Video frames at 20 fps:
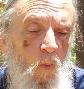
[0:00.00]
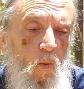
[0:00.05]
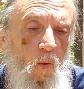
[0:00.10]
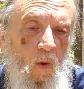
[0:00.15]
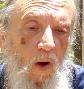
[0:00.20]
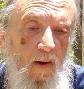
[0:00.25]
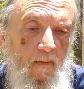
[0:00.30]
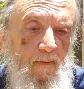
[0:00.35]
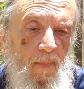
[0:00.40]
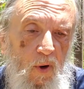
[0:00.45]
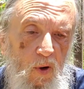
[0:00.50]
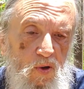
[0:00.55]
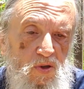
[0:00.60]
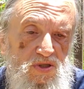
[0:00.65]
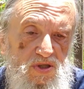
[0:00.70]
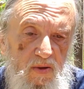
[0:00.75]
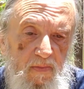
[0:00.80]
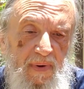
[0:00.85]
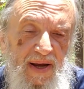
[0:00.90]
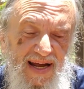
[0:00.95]
what
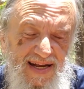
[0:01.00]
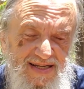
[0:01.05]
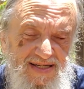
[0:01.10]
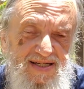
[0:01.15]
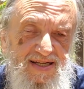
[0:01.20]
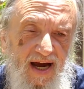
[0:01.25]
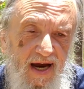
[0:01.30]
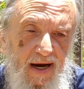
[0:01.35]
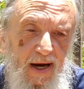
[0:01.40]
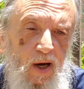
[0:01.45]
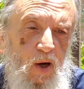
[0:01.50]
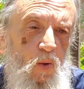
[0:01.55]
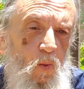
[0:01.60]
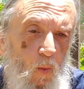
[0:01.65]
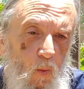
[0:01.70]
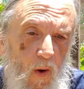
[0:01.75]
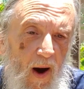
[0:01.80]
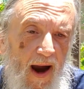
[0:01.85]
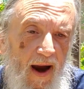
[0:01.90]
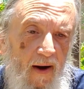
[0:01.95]
birds are being sighted
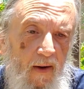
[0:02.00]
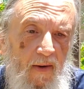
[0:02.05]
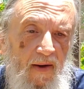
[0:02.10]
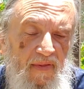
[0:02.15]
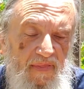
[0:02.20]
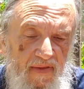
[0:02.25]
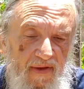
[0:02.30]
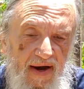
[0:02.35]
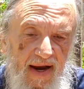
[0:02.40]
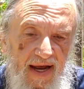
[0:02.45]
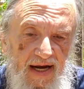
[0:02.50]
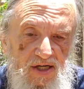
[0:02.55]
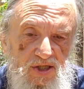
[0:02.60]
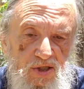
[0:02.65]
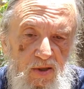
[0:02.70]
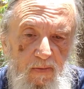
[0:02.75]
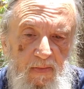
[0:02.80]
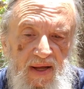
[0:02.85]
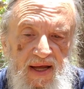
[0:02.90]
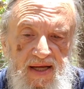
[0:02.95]
where in the
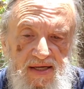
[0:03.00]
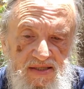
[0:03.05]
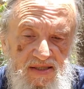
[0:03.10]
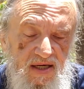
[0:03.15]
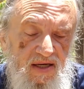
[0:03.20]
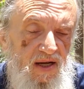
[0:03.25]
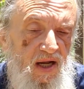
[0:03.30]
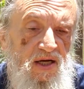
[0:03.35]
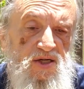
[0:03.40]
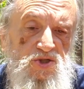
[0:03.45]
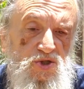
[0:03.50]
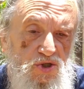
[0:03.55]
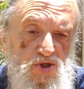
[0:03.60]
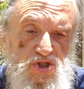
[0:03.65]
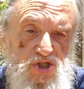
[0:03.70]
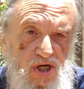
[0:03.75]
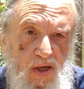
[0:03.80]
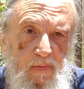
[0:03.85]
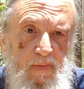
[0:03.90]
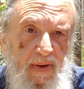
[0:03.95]
nation, because it does your
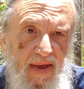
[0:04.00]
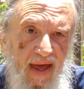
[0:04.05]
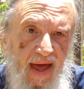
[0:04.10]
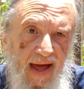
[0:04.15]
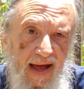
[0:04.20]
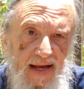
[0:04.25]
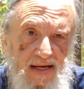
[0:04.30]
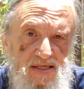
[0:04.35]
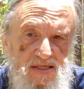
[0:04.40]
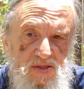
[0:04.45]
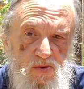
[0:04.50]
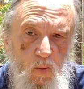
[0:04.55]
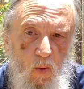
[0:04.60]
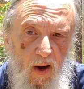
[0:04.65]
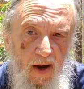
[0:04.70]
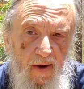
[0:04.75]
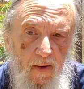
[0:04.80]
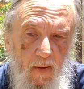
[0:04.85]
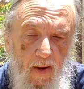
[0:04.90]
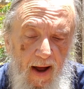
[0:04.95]
GPS
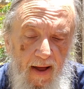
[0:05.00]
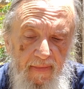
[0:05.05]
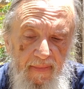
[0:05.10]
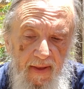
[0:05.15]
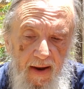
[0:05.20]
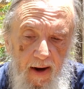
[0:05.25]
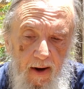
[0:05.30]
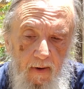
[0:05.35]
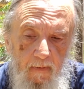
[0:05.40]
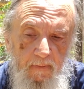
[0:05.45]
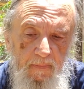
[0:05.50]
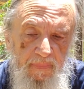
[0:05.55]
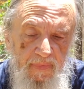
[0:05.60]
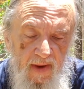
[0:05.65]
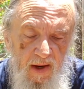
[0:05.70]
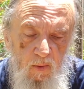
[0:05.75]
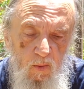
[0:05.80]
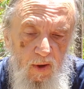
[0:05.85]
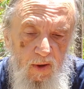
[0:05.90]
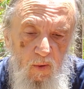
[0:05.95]
while you're out there
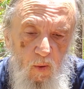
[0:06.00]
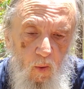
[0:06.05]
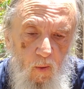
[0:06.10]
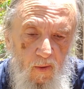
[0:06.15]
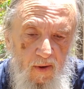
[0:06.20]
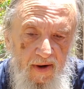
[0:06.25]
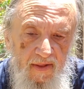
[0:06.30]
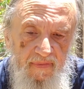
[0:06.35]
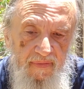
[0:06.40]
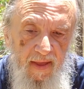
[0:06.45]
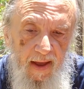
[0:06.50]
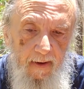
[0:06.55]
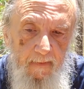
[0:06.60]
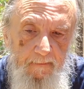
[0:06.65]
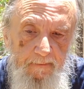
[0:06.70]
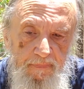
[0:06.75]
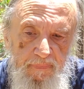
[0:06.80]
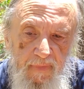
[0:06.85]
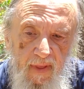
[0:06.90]
recording them.